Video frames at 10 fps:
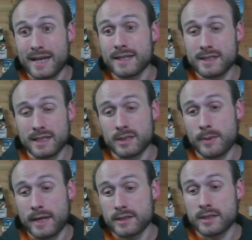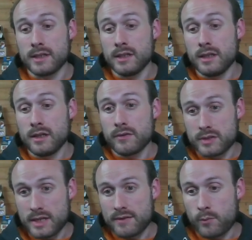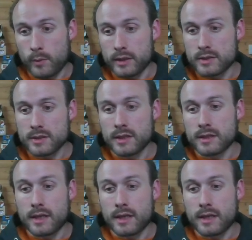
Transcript: and 6 packs for 7 wins.